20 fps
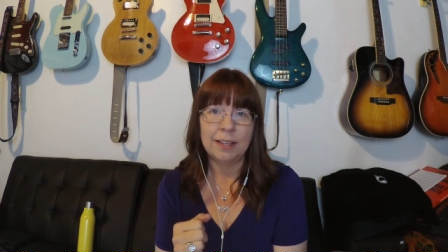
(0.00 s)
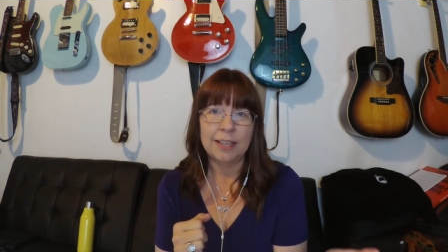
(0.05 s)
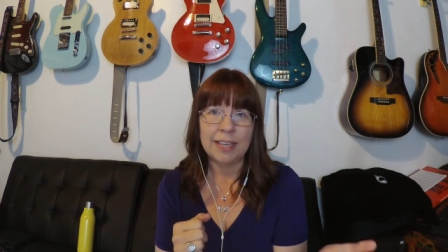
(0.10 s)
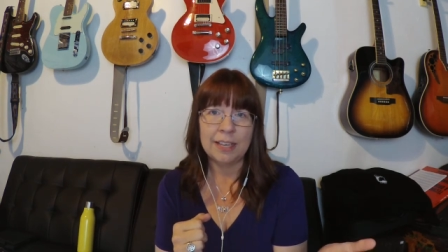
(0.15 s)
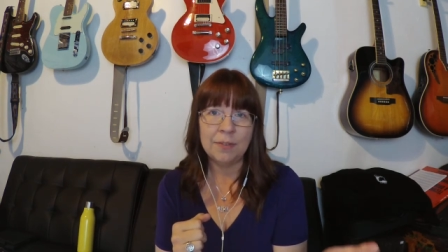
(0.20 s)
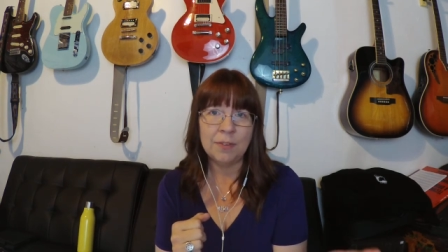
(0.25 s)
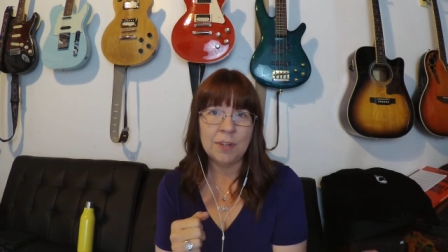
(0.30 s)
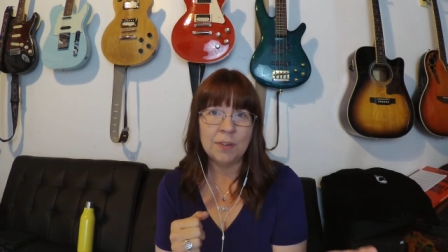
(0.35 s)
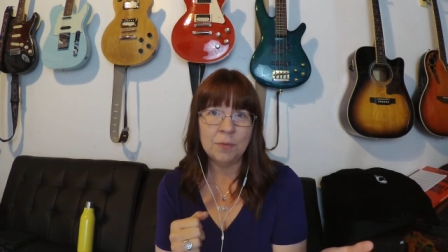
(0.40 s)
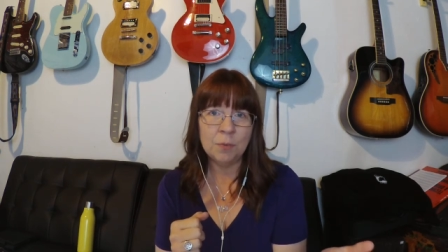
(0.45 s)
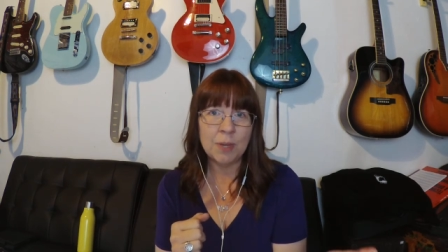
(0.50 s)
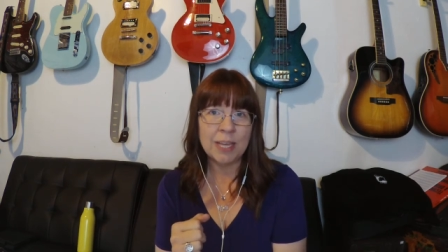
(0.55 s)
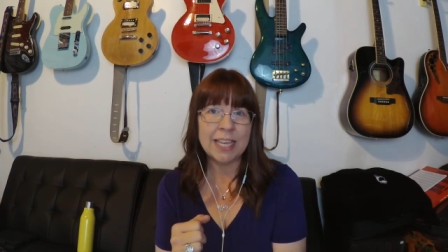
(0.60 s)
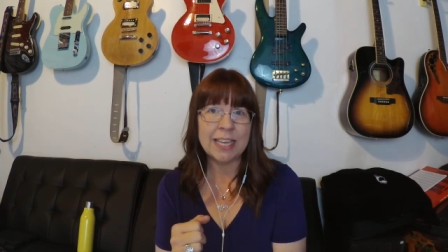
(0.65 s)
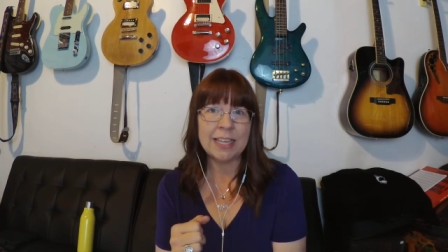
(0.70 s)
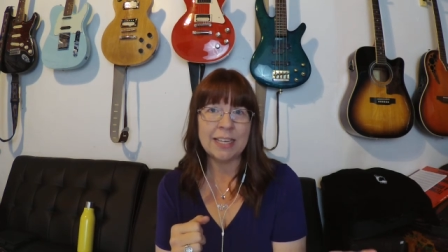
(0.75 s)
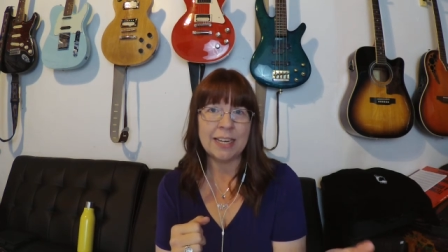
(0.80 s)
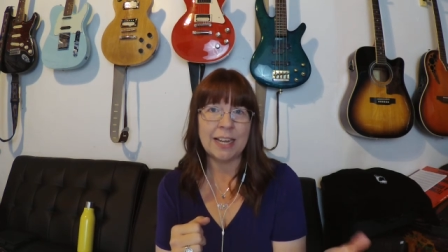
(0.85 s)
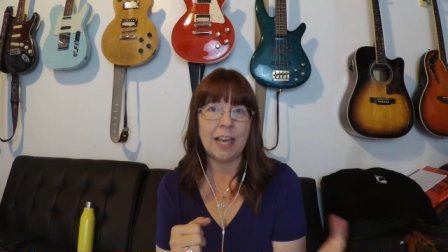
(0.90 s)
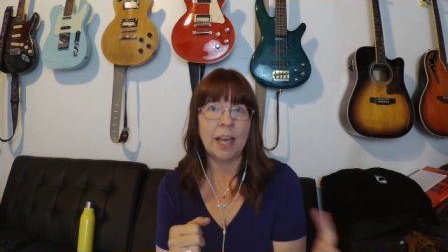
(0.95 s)
even if we
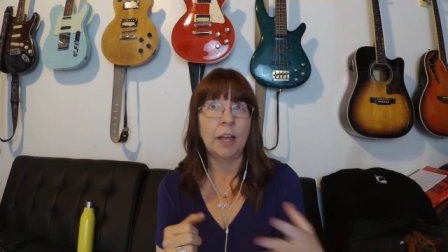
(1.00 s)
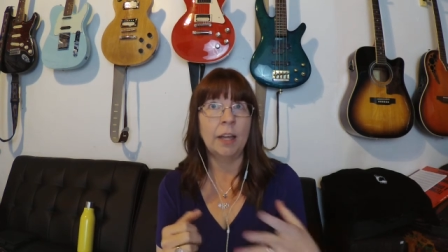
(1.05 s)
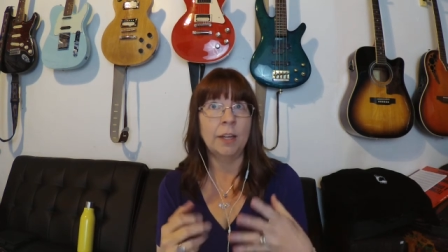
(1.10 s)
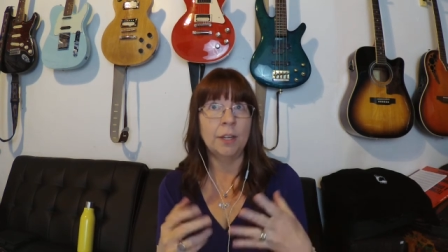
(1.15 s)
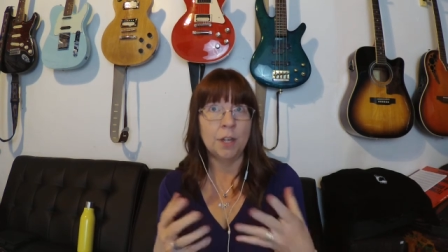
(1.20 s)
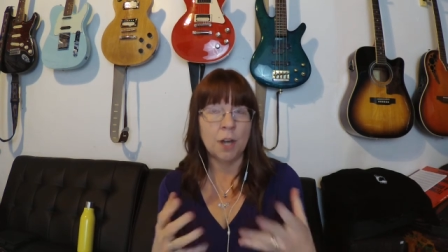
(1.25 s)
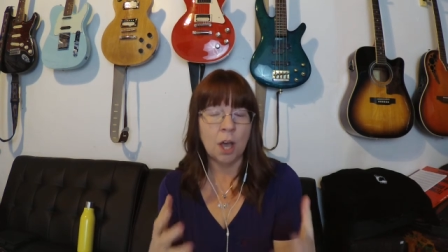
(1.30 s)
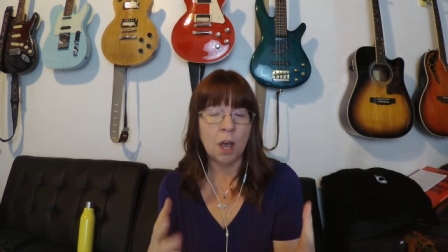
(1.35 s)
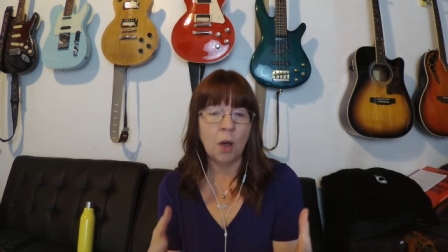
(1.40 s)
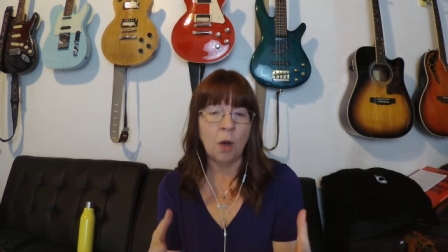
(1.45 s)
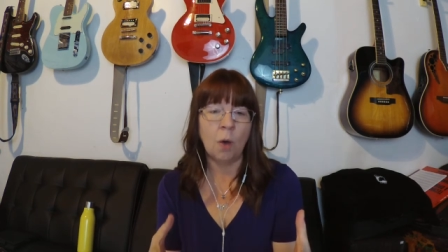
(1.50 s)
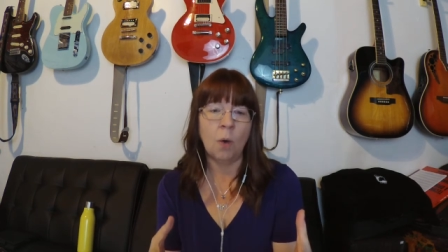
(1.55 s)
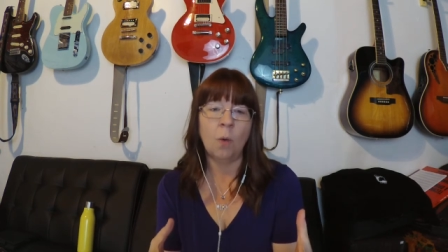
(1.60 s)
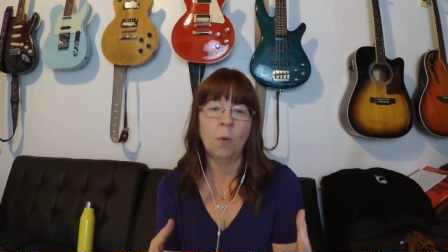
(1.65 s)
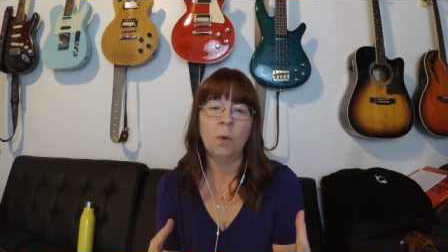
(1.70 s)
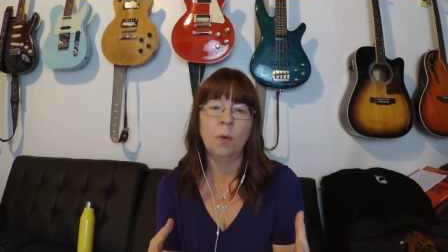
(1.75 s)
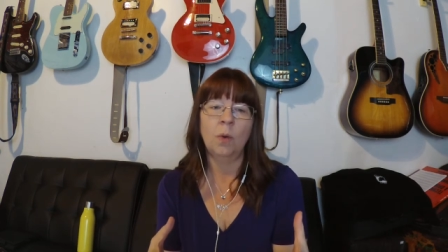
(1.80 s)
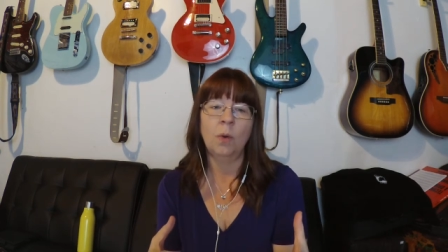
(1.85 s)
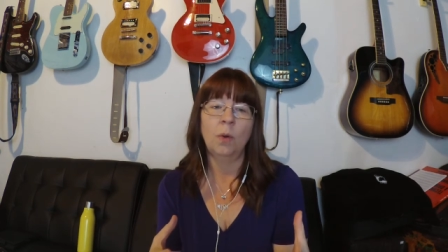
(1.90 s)
get a no,